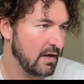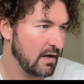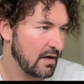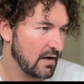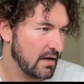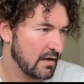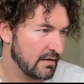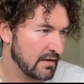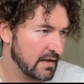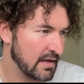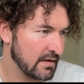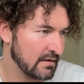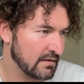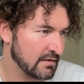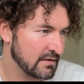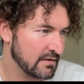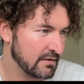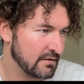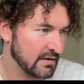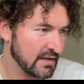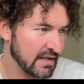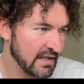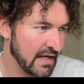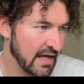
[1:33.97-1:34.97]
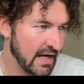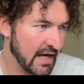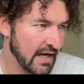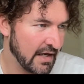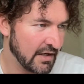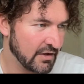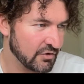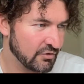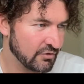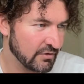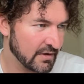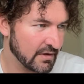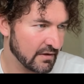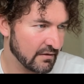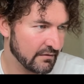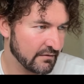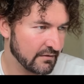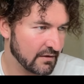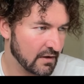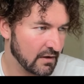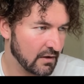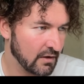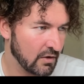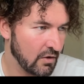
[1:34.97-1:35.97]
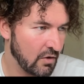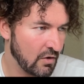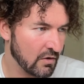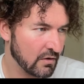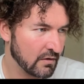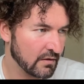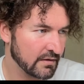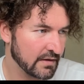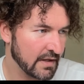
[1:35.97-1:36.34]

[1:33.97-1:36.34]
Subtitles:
And then to the entry of the long